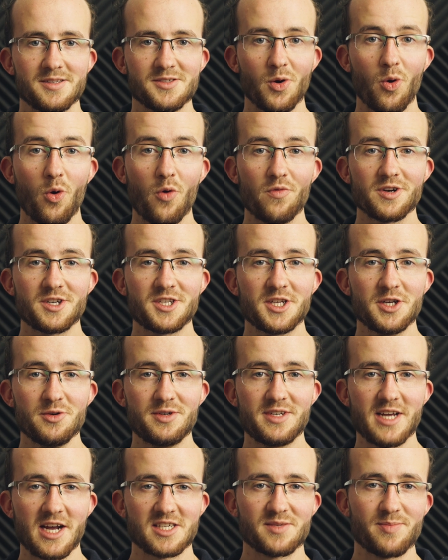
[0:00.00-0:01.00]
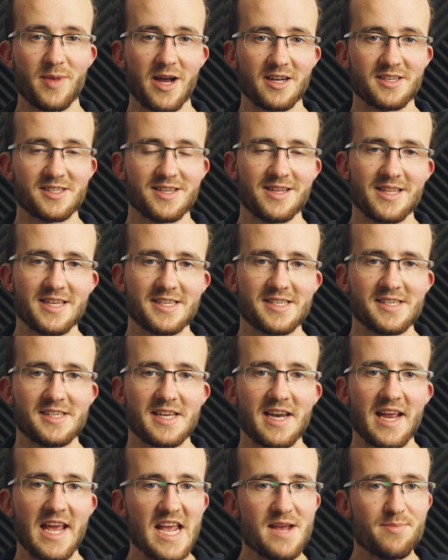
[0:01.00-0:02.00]
So over to tech specs, this
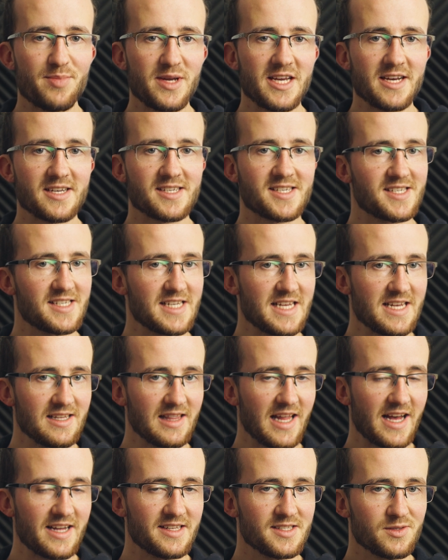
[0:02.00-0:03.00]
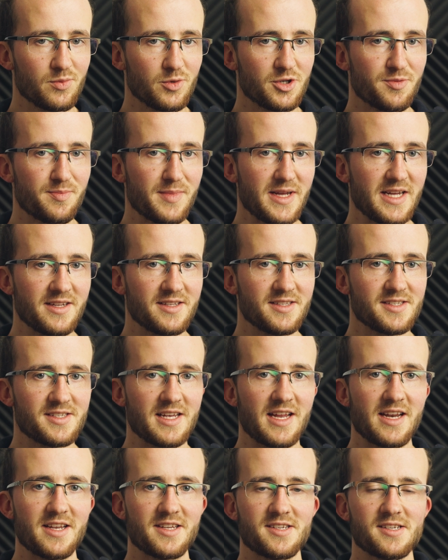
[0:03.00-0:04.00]
is an APS-C lens, which
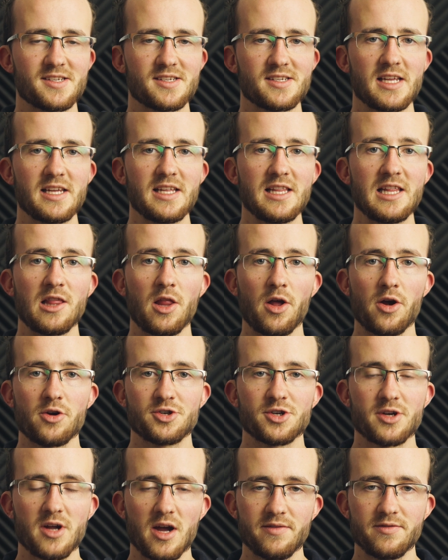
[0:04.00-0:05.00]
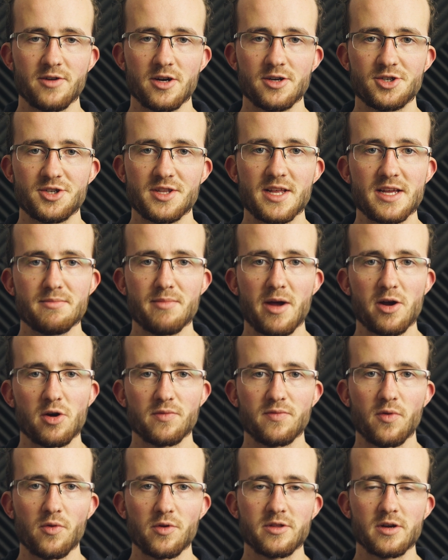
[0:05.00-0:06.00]
means it's slightly larger coverage than
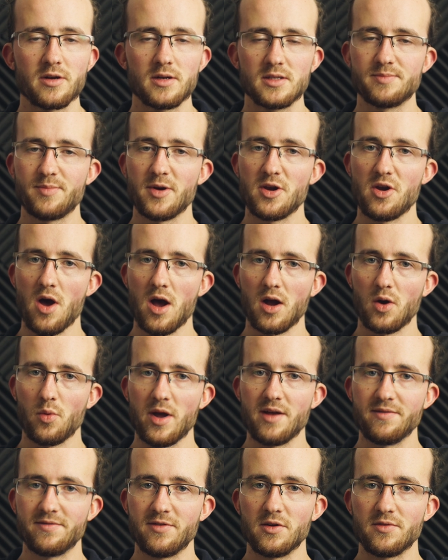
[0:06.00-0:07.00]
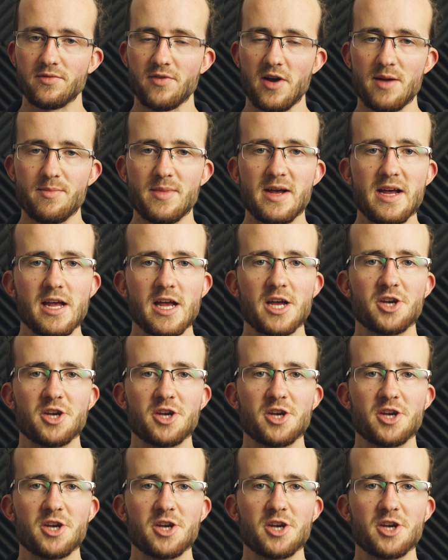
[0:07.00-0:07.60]
micro four thirds, but not quite full frame.